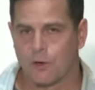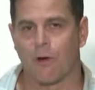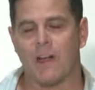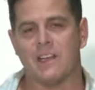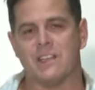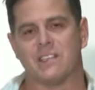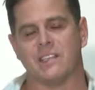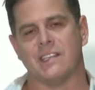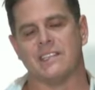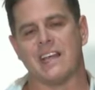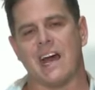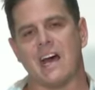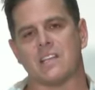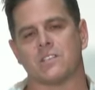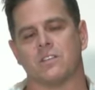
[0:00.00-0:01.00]
great is the
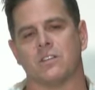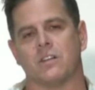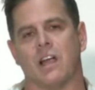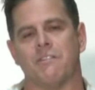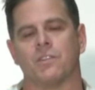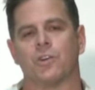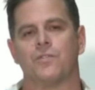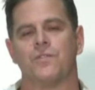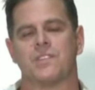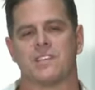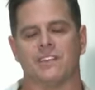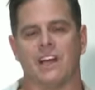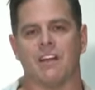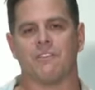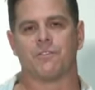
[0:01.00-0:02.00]
disaster. I've learned this
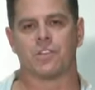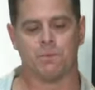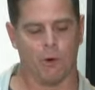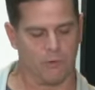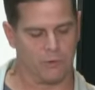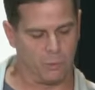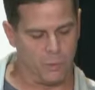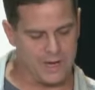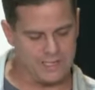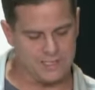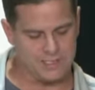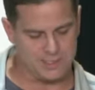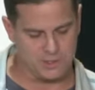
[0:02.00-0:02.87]
in life. There's both wind,